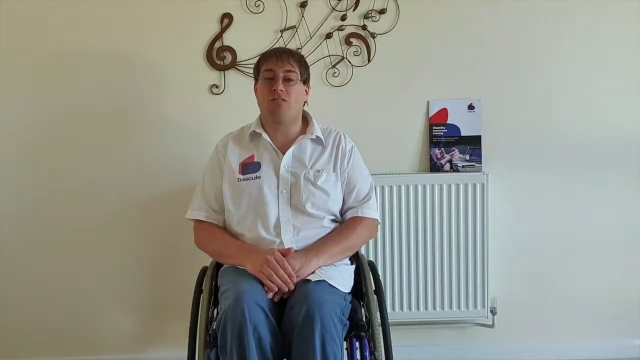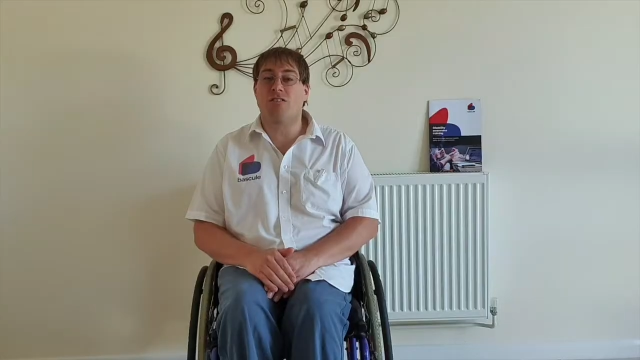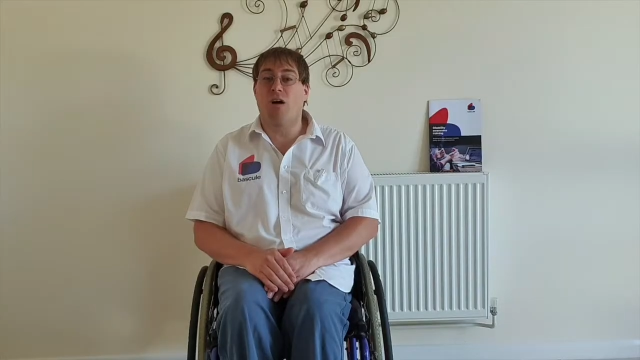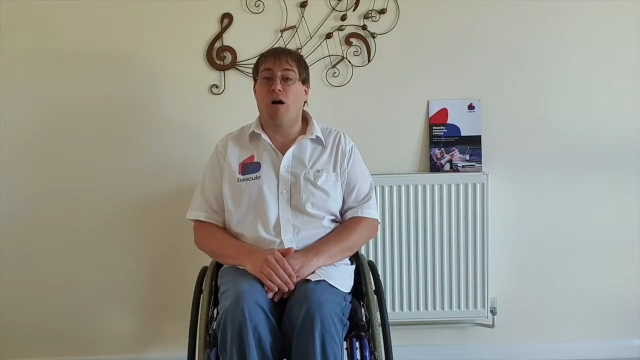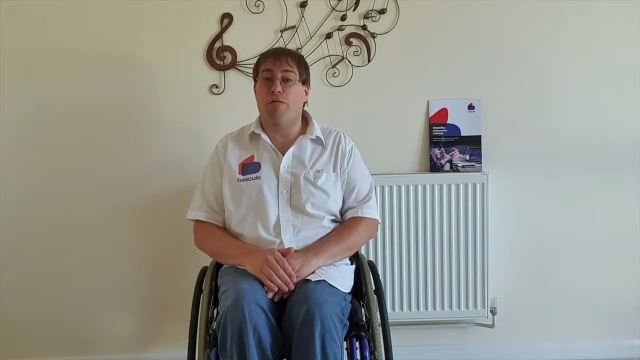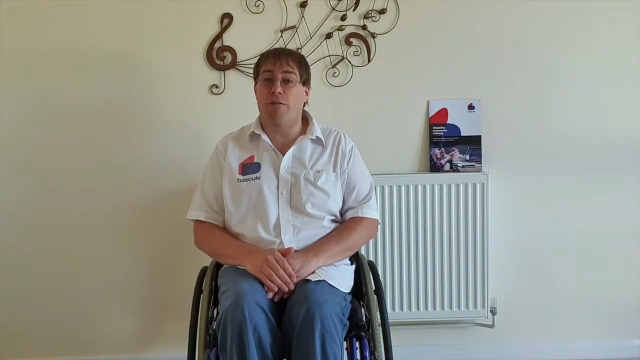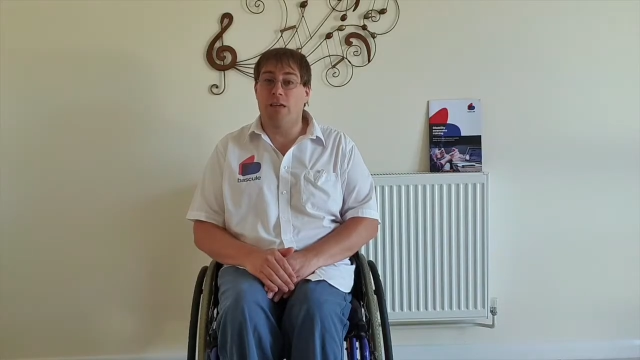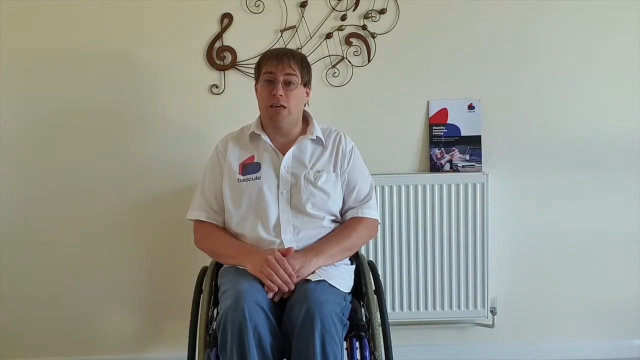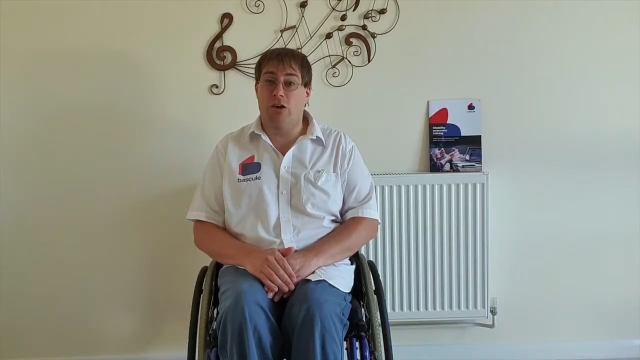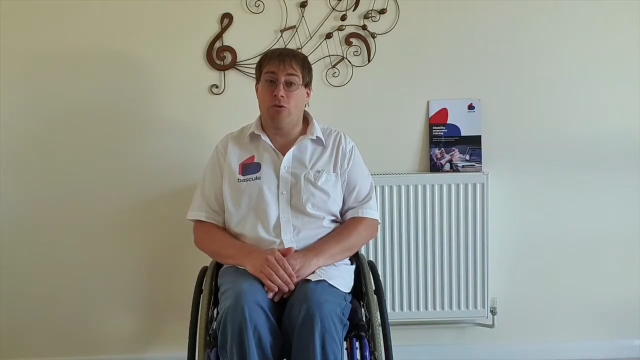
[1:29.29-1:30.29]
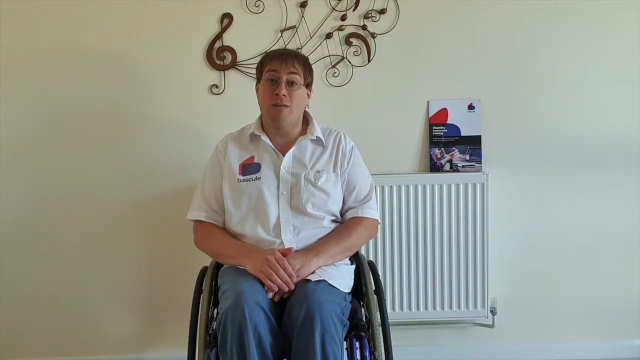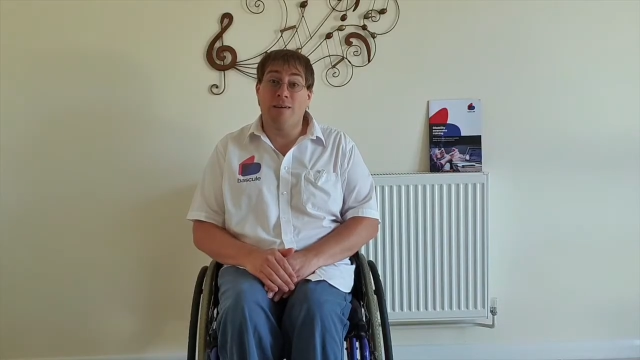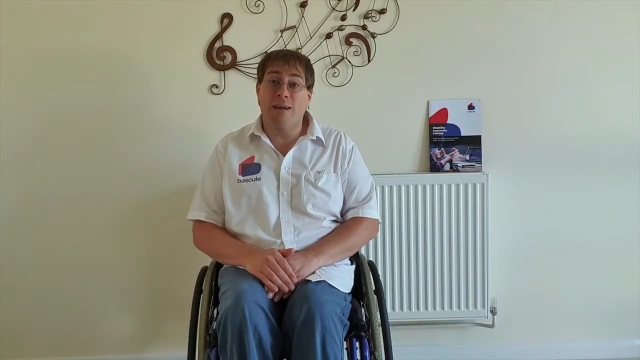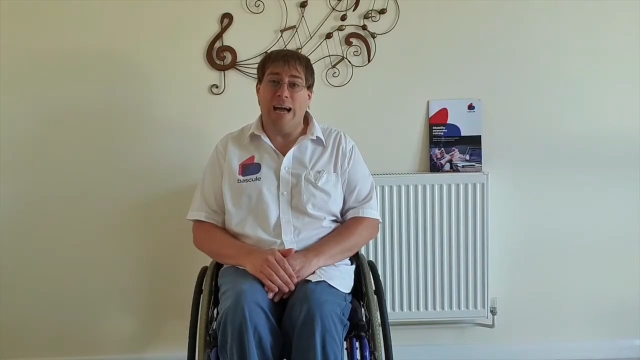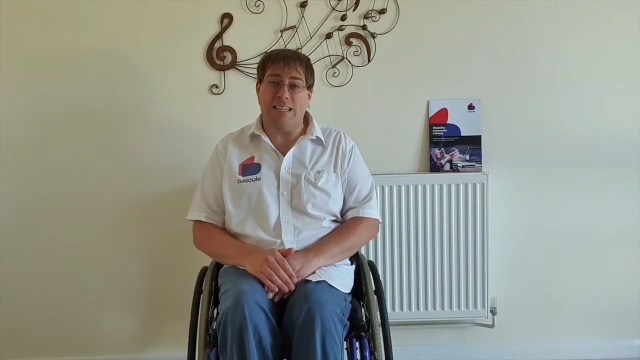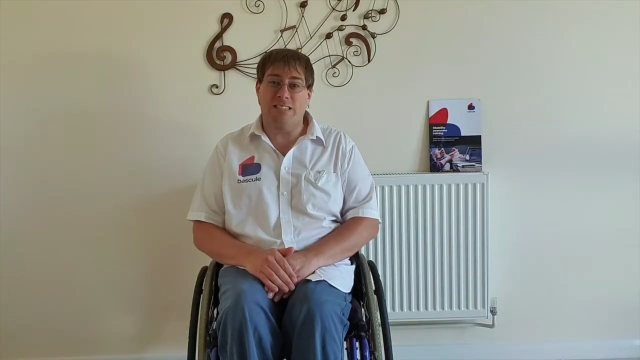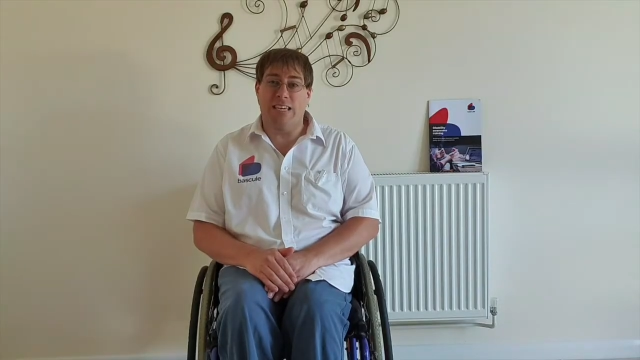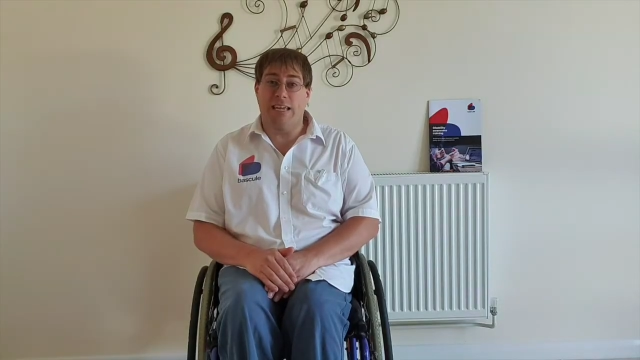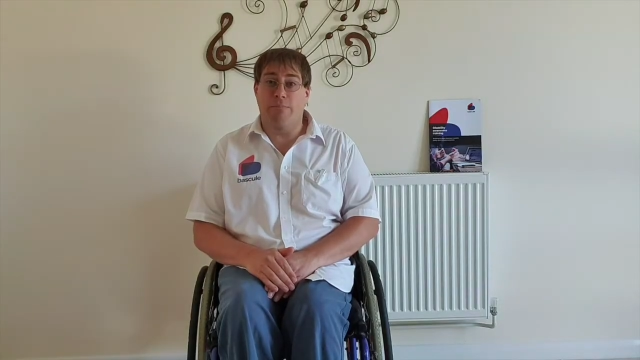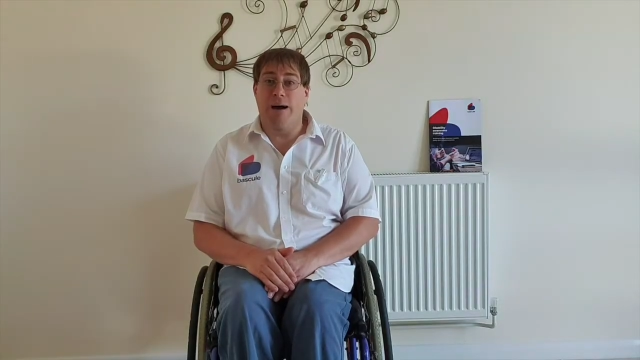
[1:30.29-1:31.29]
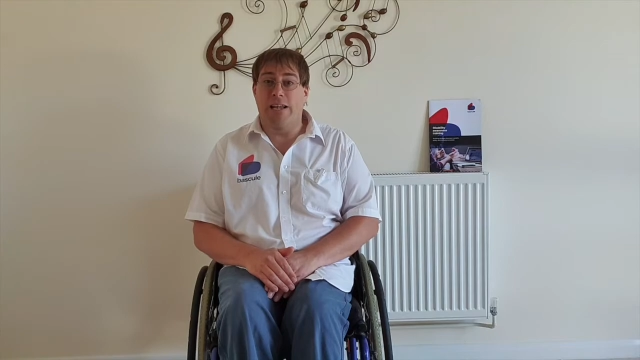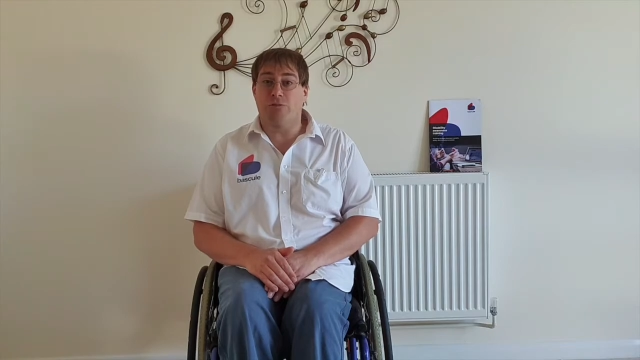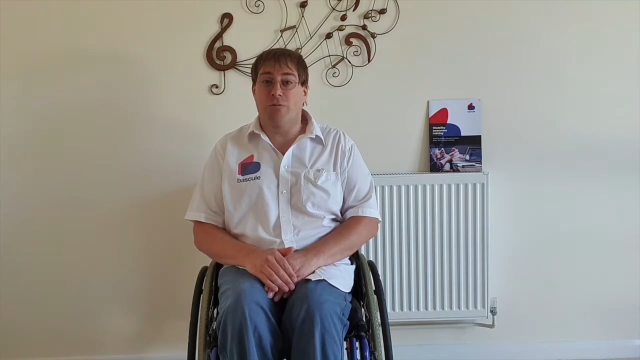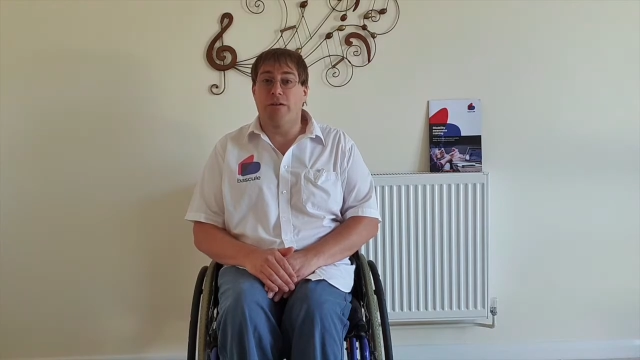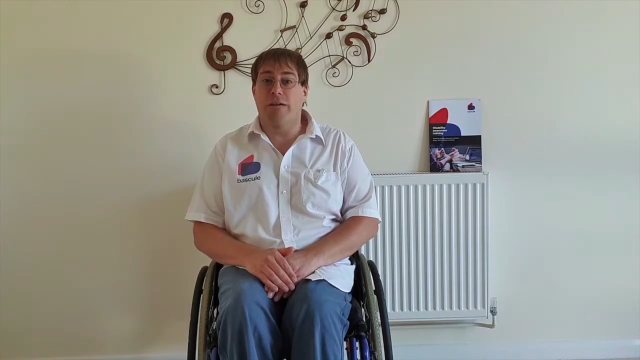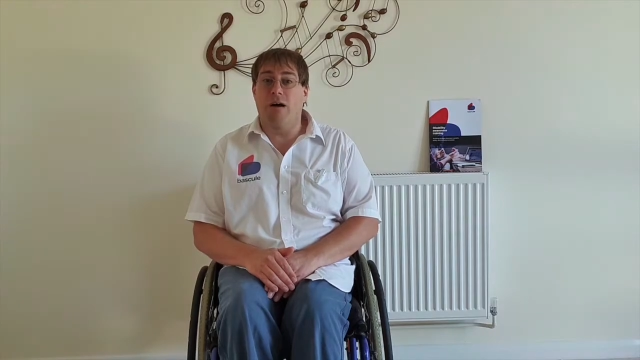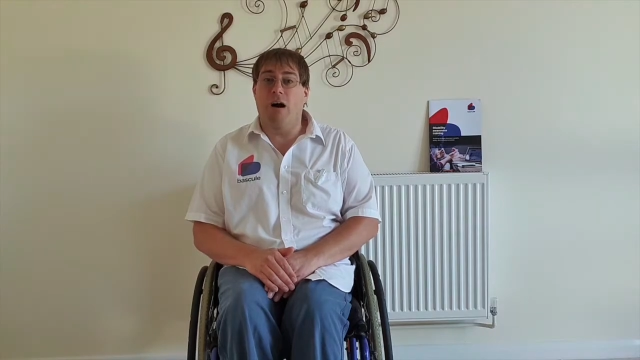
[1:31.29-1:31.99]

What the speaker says: staff that you, as senior management,